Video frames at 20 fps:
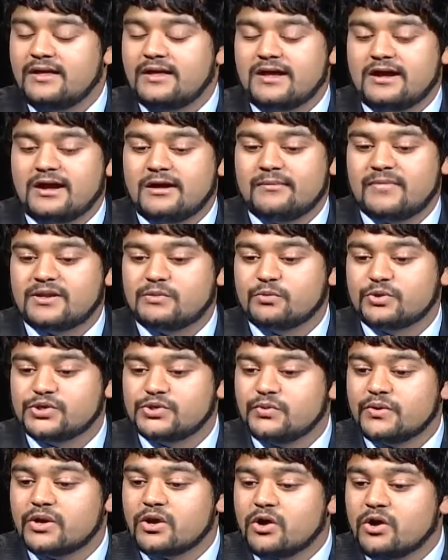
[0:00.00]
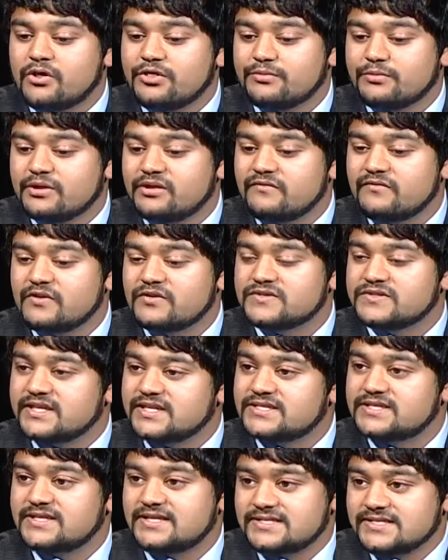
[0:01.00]
And we're doing all three of those
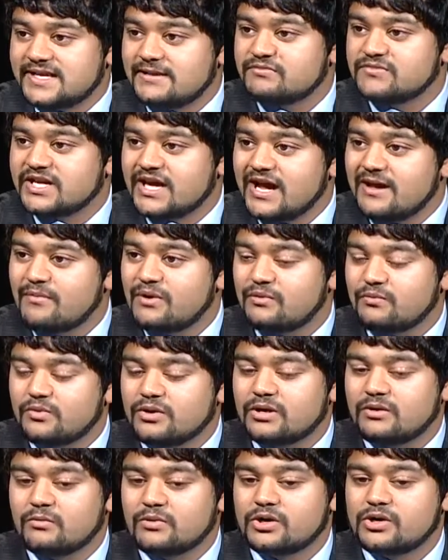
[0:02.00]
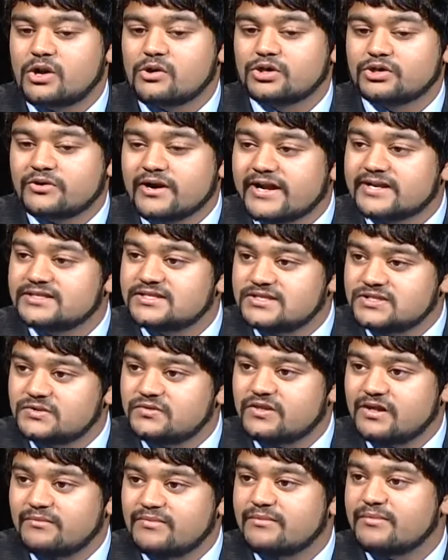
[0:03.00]
things at the same time, and we're trying to do
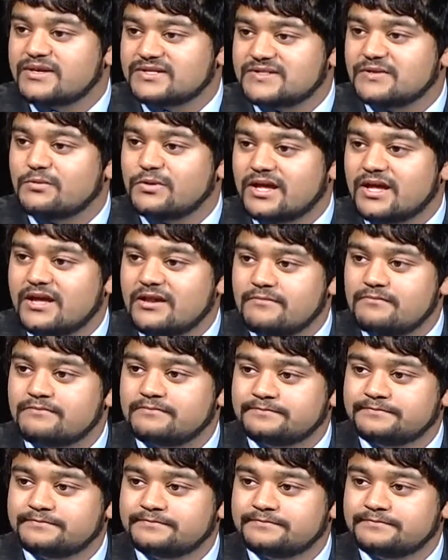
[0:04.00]
them the best that we can.